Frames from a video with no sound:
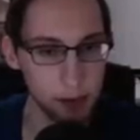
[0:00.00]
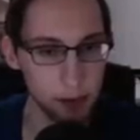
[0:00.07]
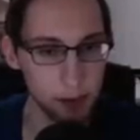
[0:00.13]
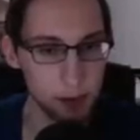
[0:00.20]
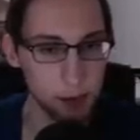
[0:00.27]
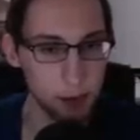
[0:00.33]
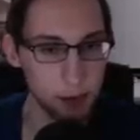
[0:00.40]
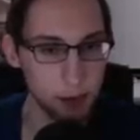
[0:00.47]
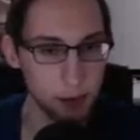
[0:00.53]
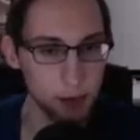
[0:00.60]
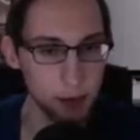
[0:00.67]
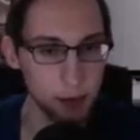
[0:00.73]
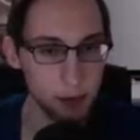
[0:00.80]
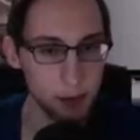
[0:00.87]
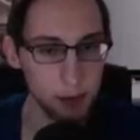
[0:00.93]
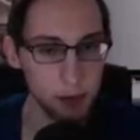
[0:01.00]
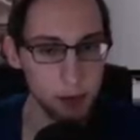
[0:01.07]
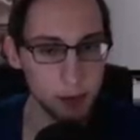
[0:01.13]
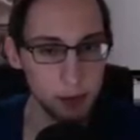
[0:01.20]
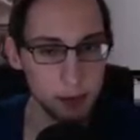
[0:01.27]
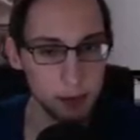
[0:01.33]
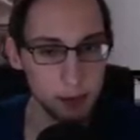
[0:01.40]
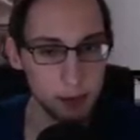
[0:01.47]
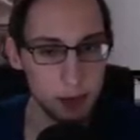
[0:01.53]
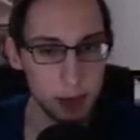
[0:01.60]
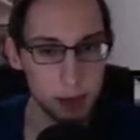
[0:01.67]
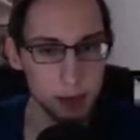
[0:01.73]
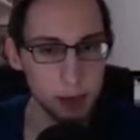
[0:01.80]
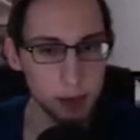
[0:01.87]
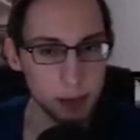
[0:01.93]
Come on. Isn't
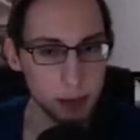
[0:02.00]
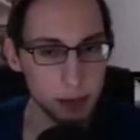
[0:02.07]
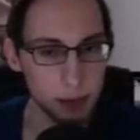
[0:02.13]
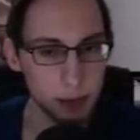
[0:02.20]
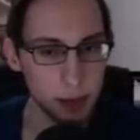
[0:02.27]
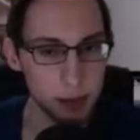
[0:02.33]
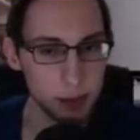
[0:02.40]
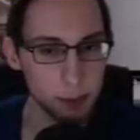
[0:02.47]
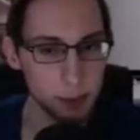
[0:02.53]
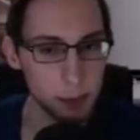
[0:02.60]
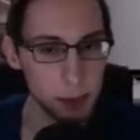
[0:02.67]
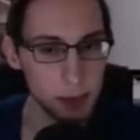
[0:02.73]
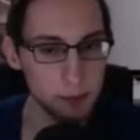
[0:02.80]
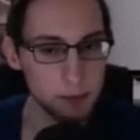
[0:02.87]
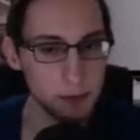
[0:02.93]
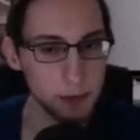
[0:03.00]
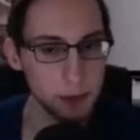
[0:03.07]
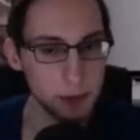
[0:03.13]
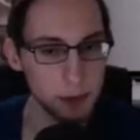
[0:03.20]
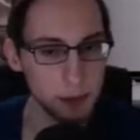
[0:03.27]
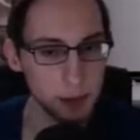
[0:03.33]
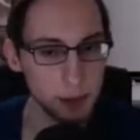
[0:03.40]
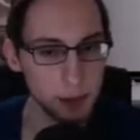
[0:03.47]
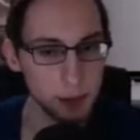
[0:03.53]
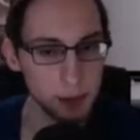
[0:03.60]
that... That should be wave four, right?